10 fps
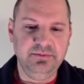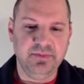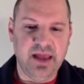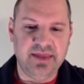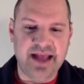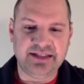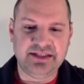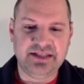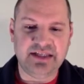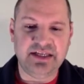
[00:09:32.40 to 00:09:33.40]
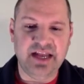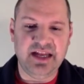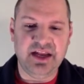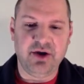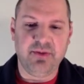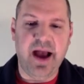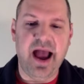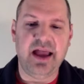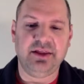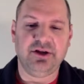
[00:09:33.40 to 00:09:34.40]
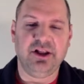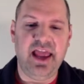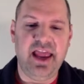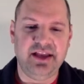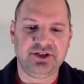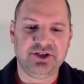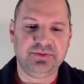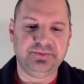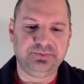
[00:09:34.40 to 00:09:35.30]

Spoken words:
And that's designated here by little h.